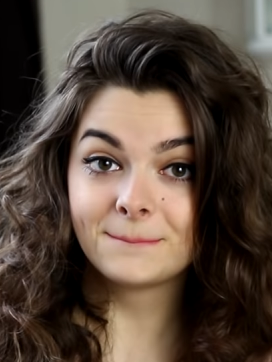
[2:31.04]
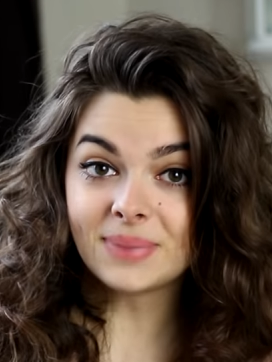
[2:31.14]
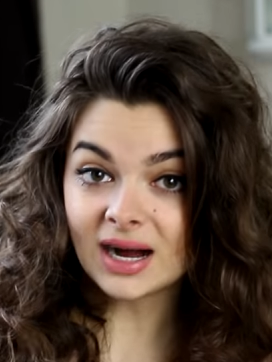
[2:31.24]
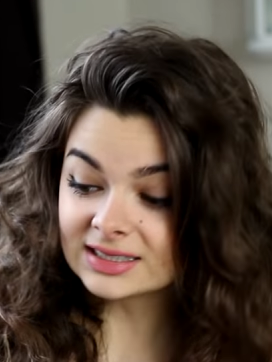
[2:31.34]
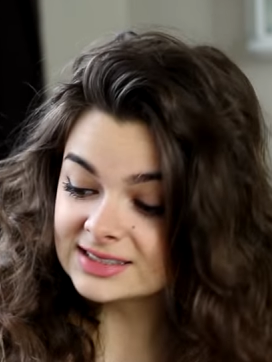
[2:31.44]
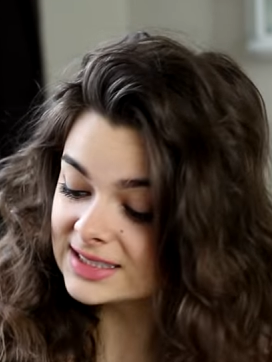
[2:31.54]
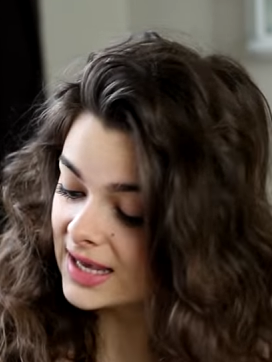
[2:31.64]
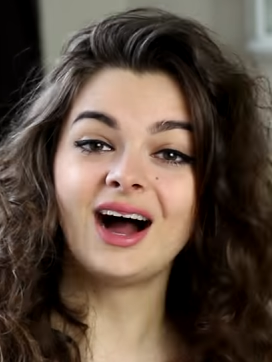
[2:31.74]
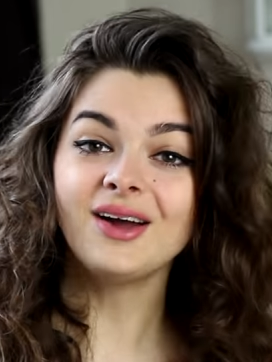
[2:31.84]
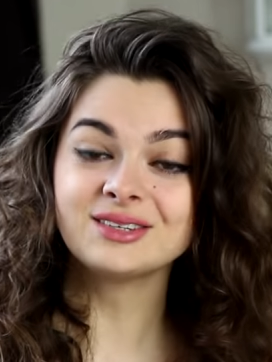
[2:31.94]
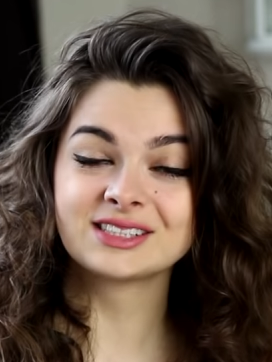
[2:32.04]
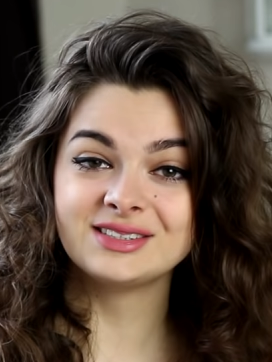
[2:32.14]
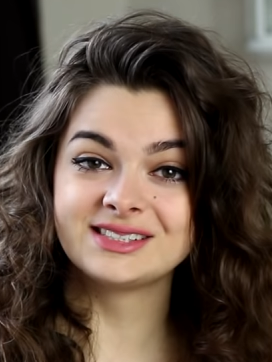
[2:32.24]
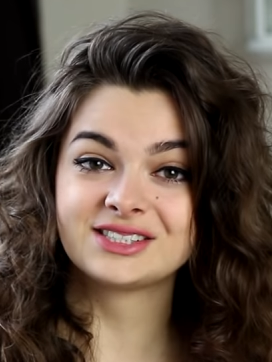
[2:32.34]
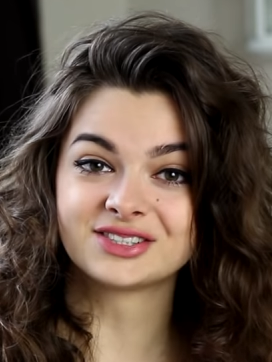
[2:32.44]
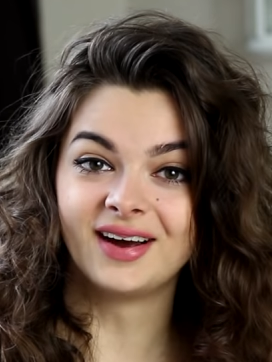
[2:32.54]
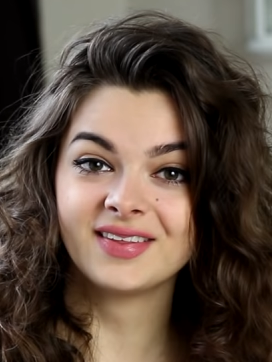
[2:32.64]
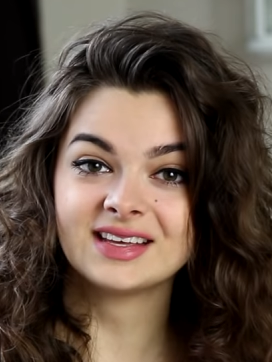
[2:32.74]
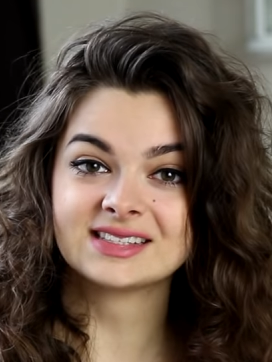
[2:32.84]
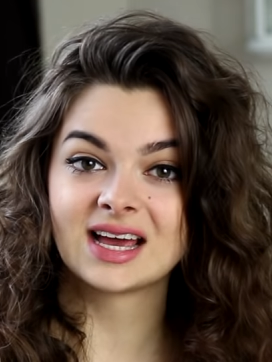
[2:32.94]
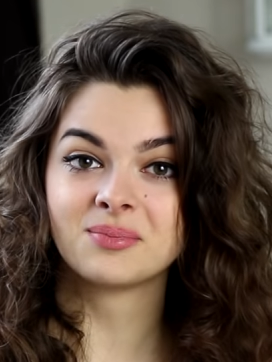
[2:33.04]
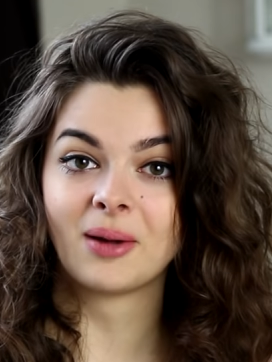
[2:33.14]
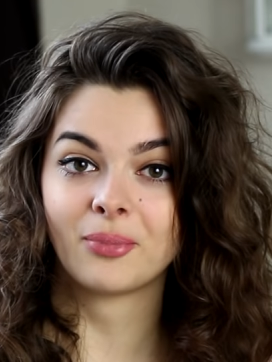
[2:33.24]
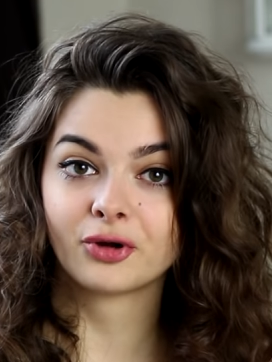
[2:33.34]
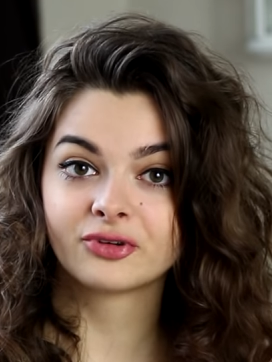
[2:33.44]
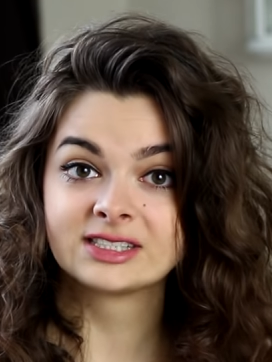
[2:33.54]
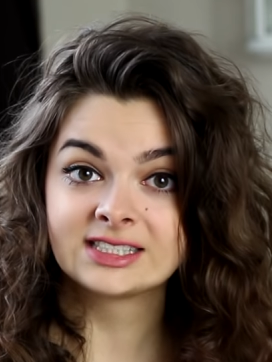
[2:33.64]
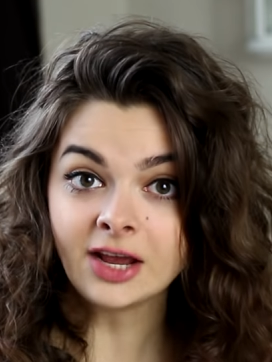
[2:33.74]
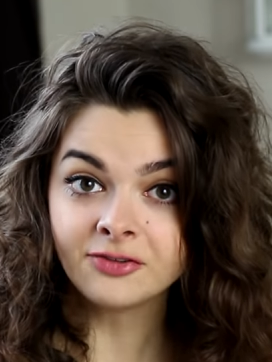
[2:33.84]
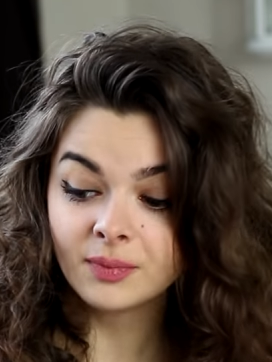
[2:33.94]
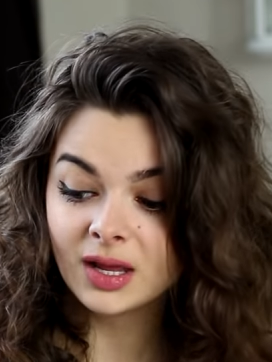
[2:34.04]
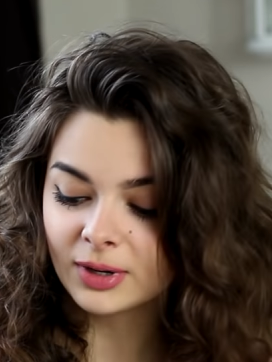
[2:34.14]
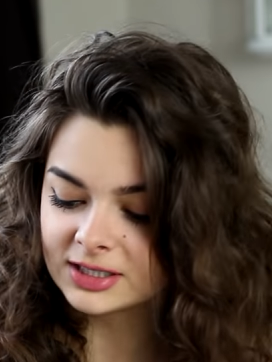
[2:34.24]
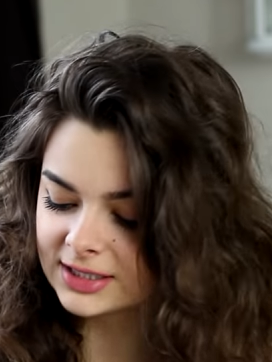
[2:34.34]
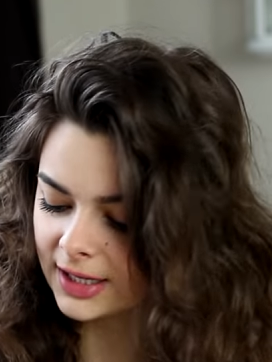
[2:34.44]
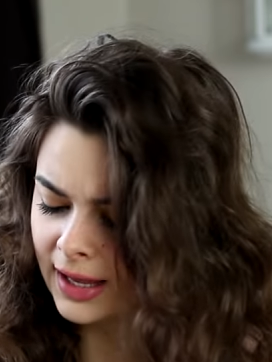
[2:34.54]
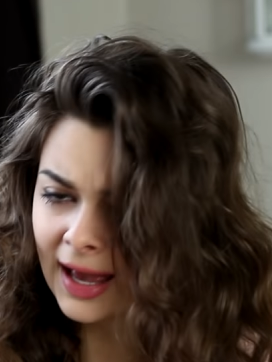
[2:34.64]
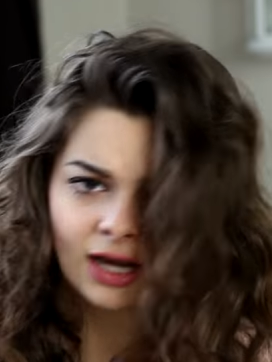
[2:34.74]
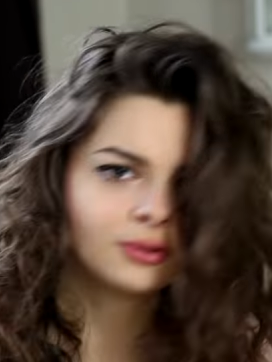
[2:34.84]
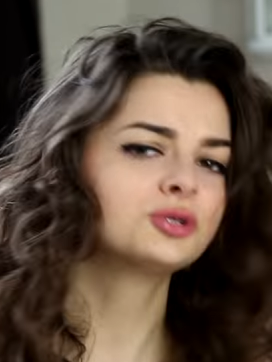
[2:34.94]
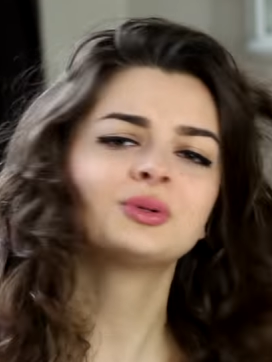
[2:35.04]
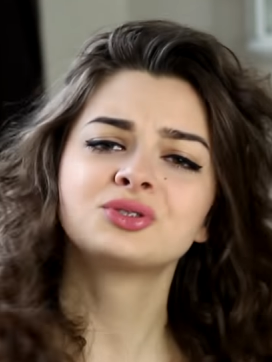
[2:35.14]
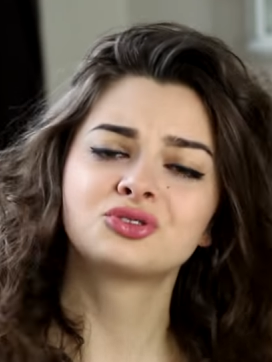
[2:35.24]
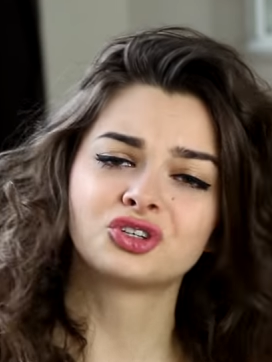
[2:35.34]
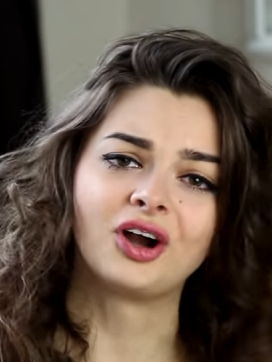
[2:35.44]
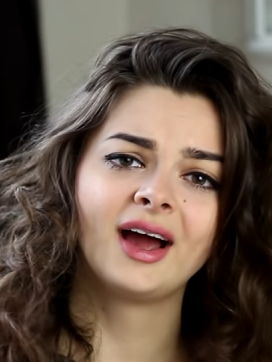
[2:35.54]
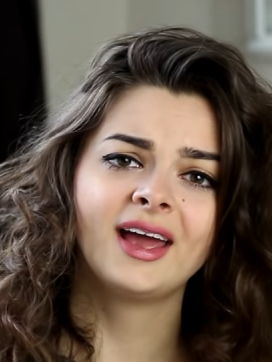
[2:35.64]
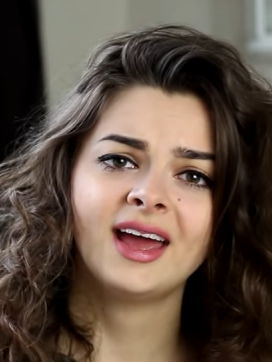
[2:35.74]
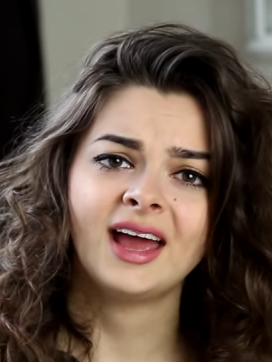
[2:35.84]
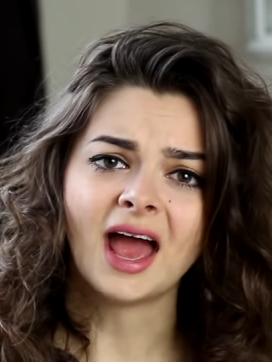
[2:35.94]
but I was going to try this and my boyfriend saved me by saying, hey, don't you want to try